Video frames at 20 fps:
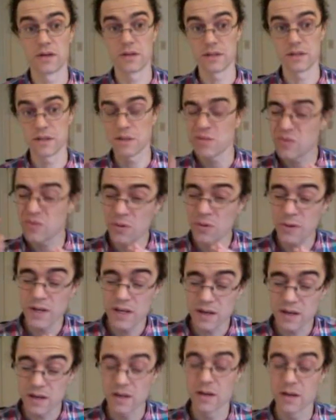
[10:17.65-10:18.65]
Because that's where we
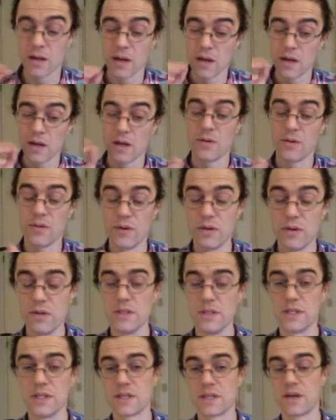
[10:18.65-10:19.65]
can
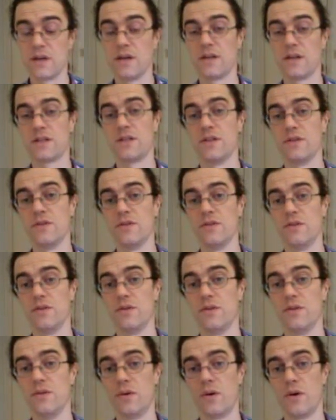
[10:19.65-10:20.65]
really start
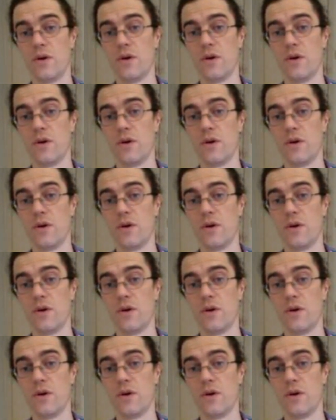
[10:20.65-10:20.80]
to